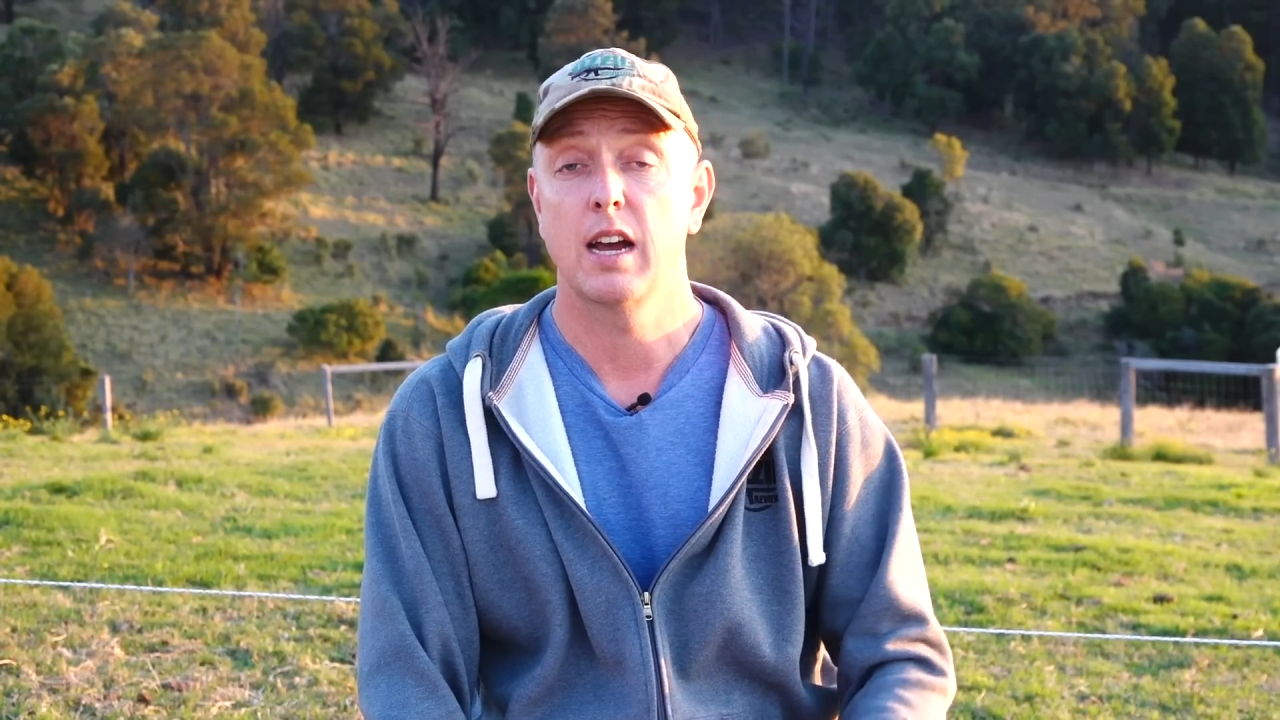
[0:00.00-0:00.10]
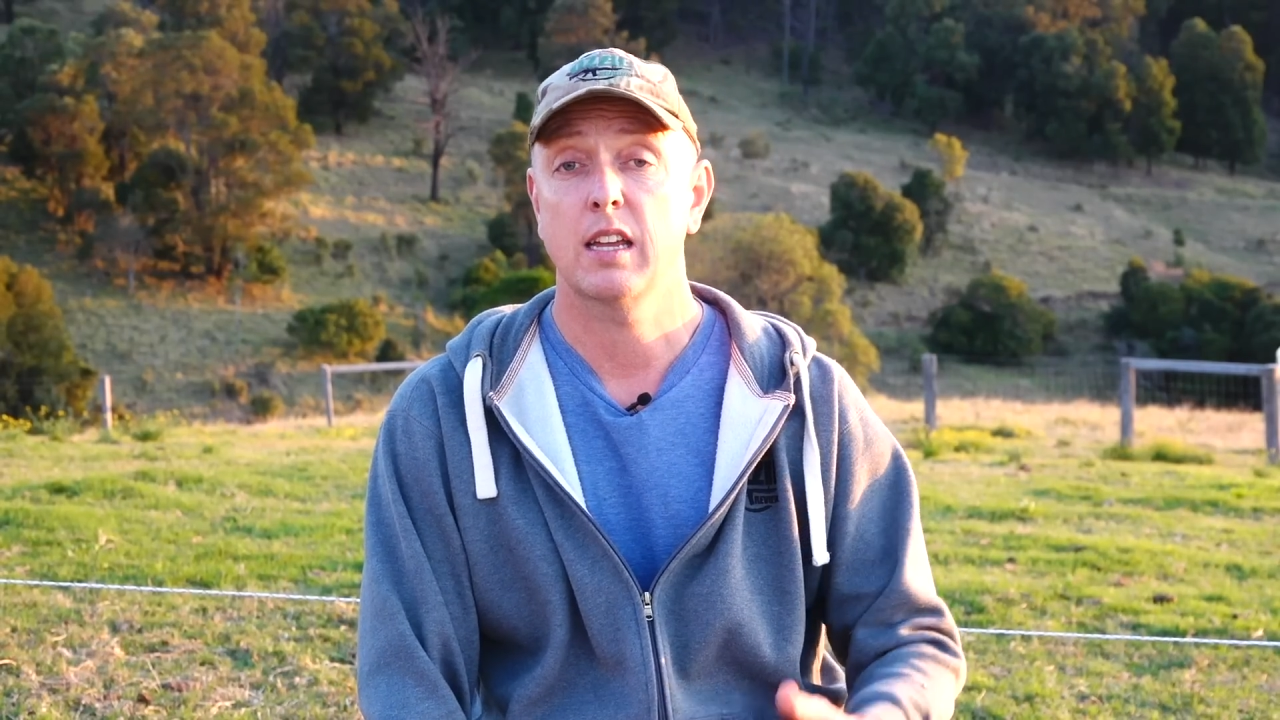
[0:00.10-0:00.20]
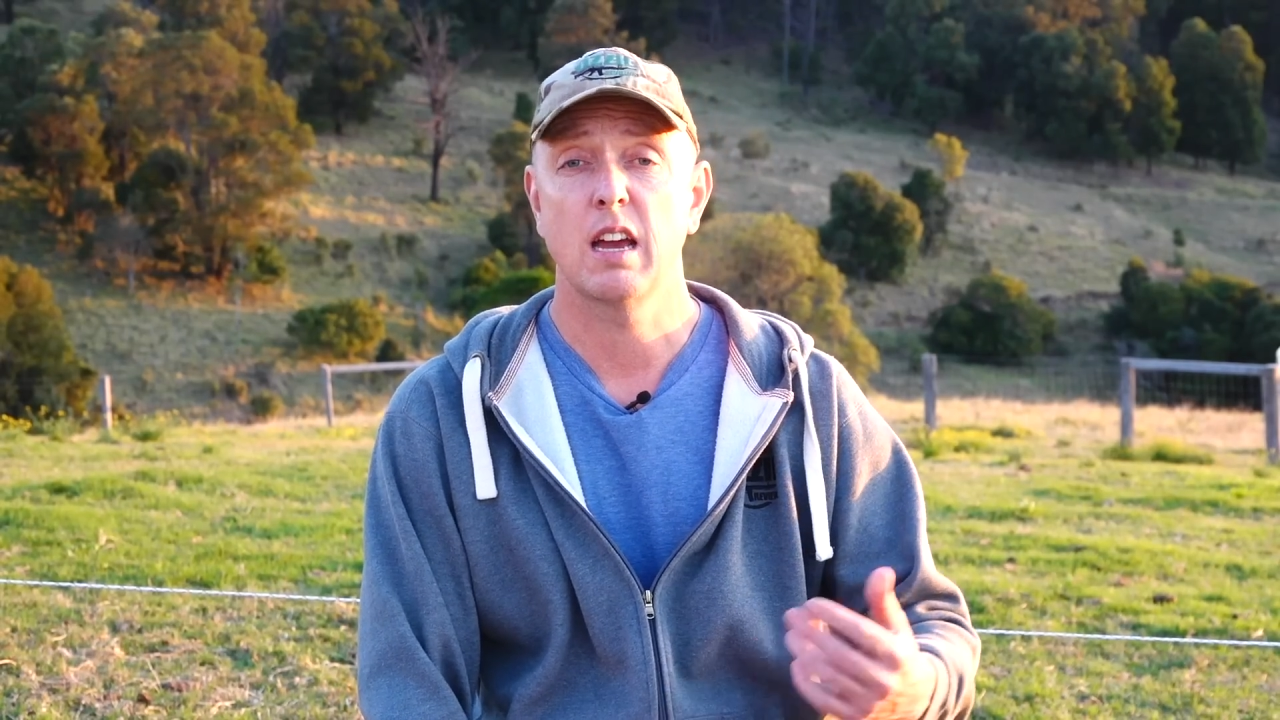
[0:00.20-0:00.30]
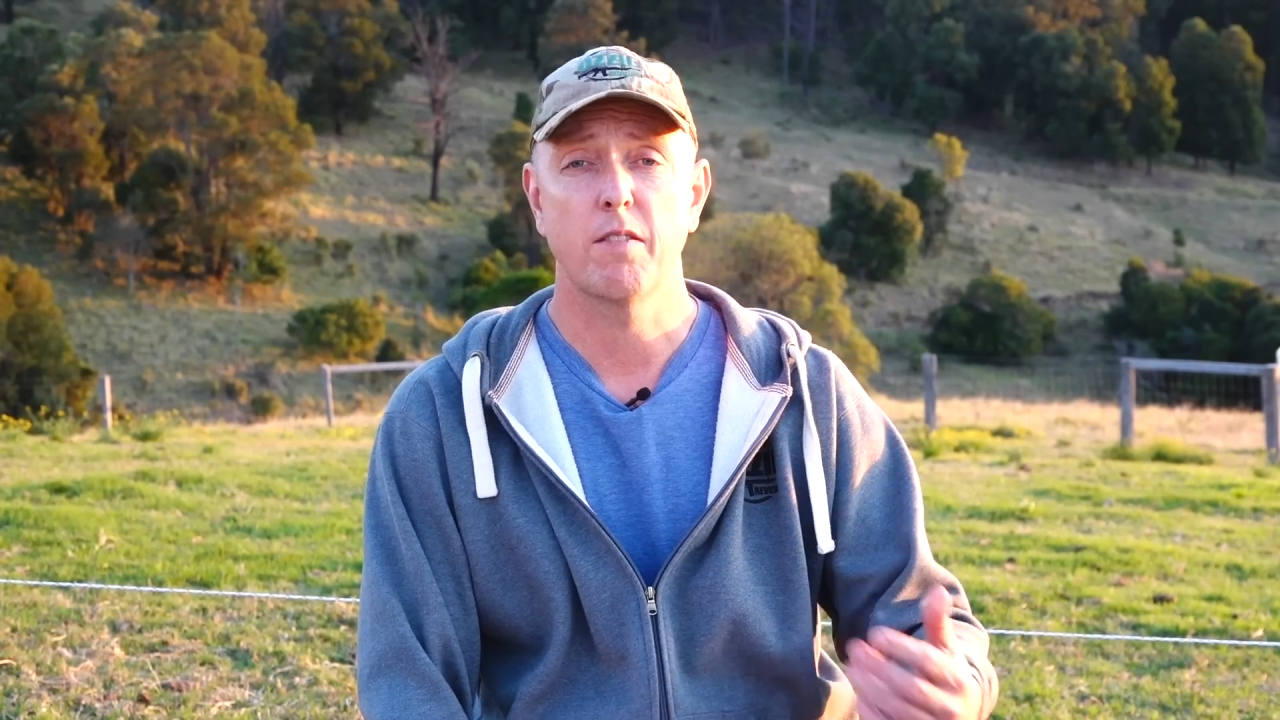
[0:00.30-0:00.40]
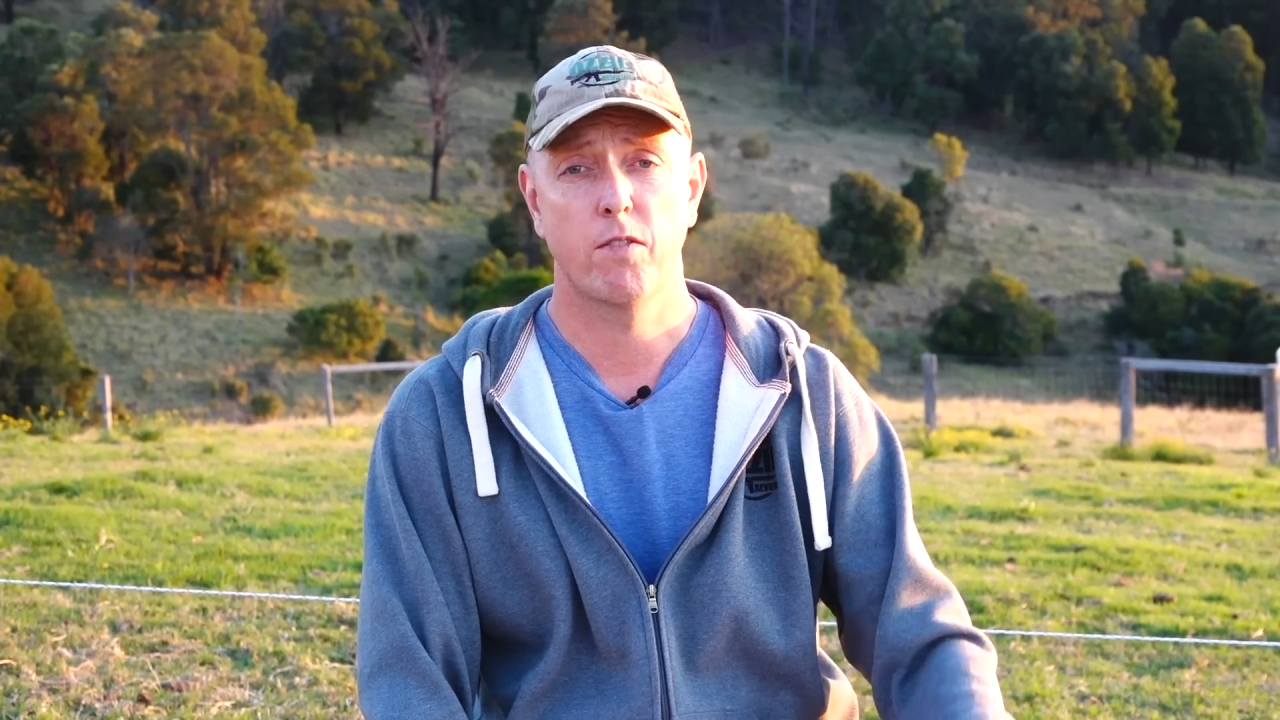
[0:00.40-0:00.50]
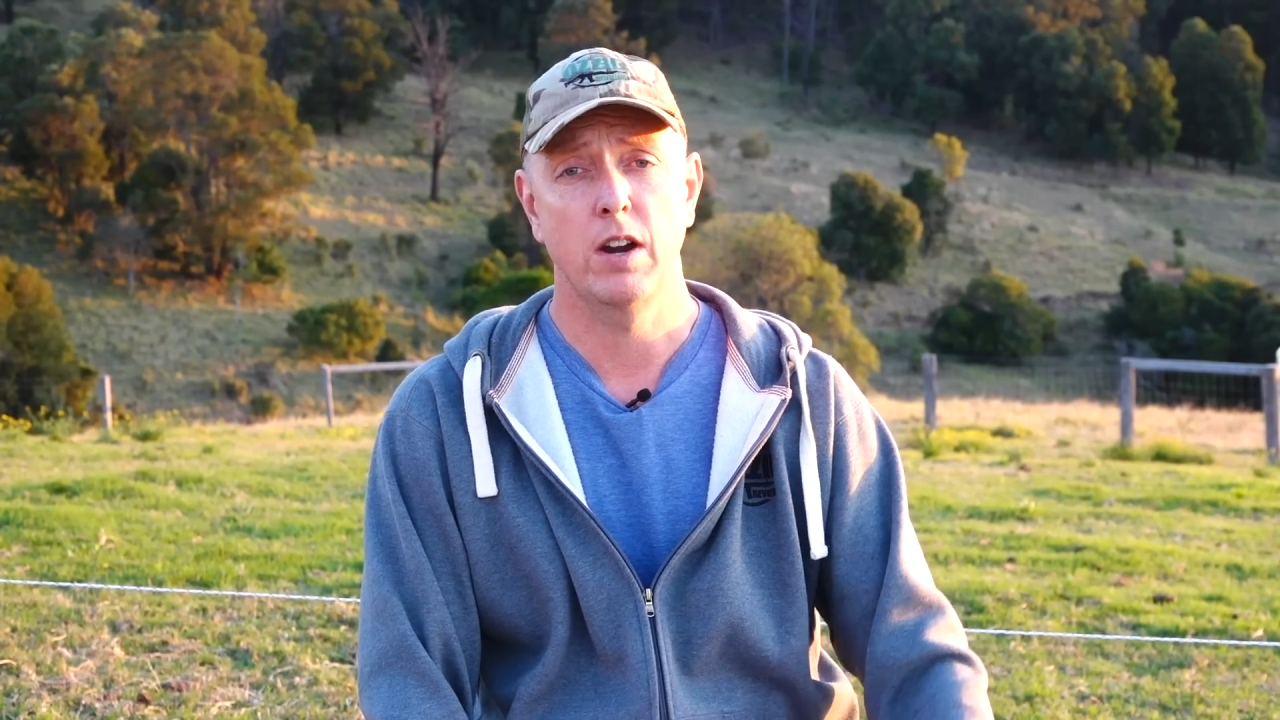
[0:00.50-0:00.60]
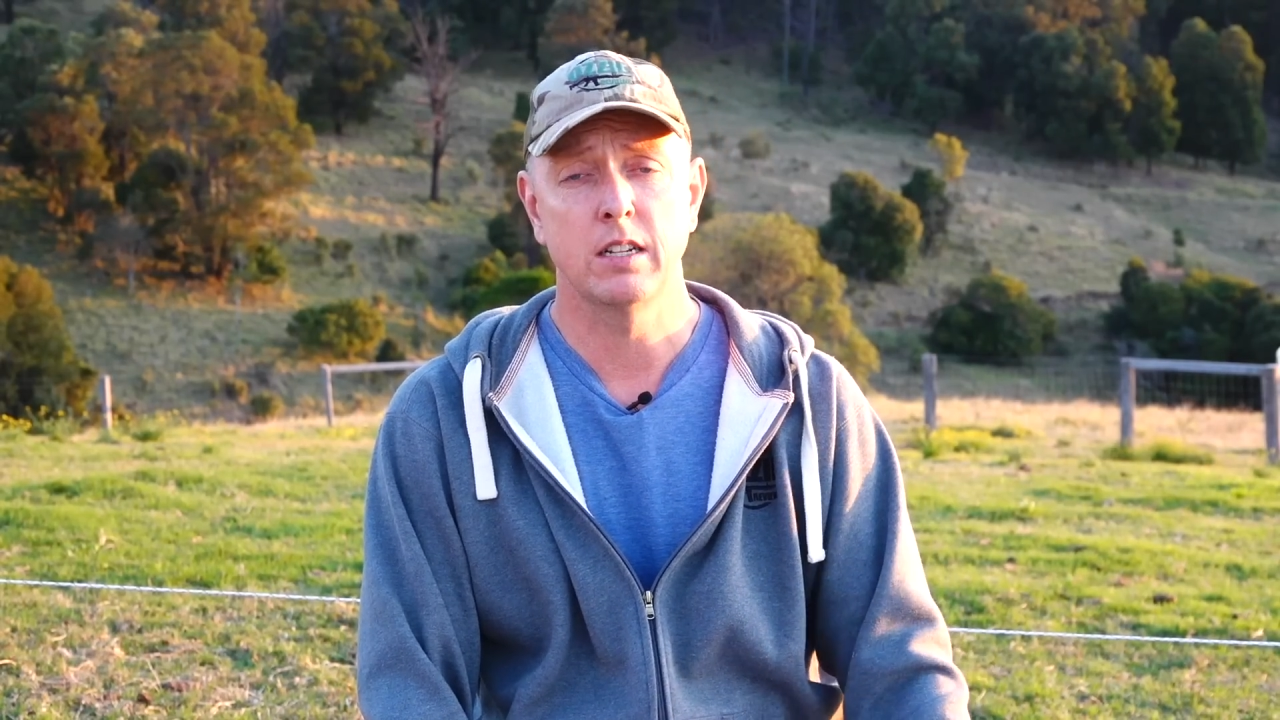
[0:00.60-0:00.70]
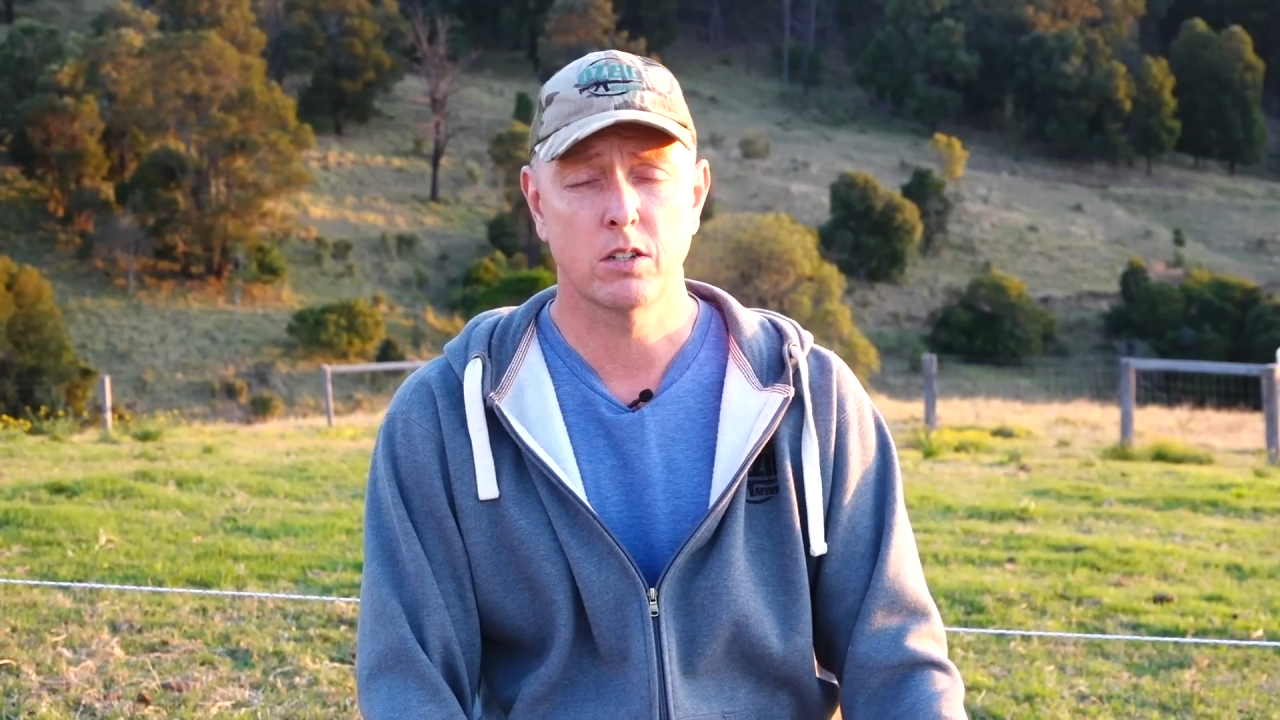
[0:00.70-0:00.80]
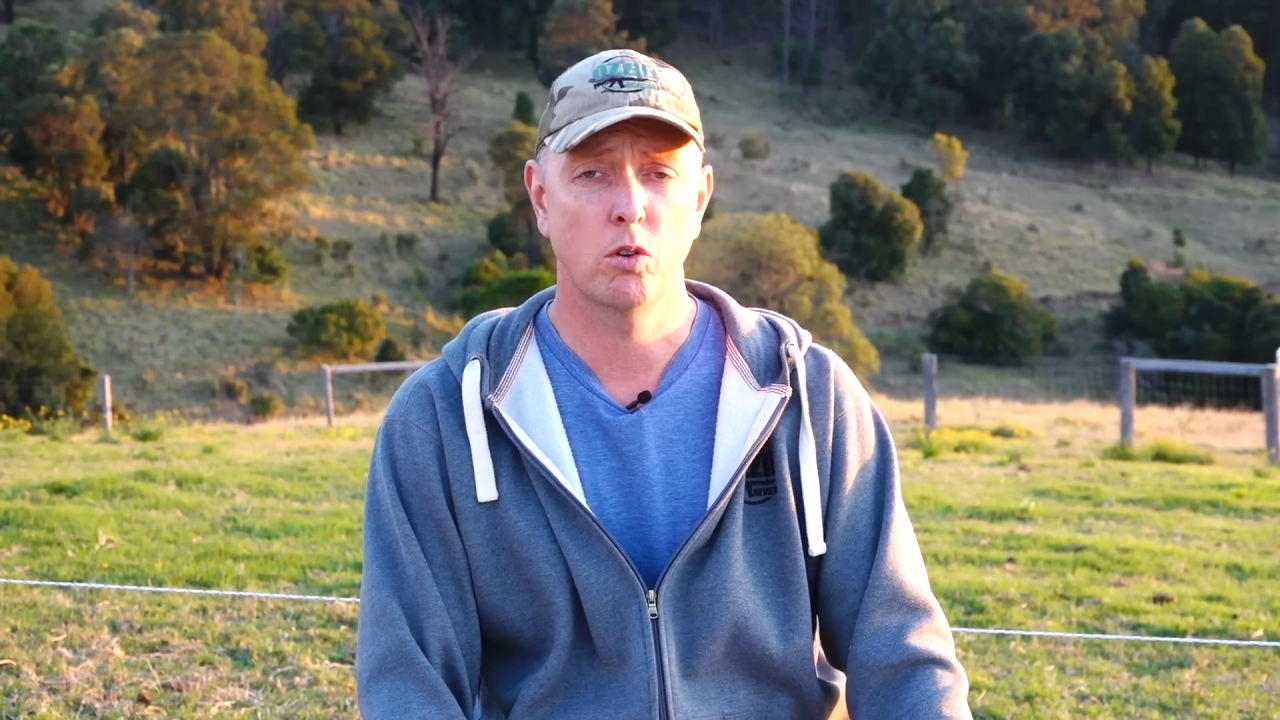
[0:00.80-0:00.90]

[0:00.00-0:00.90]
Get friends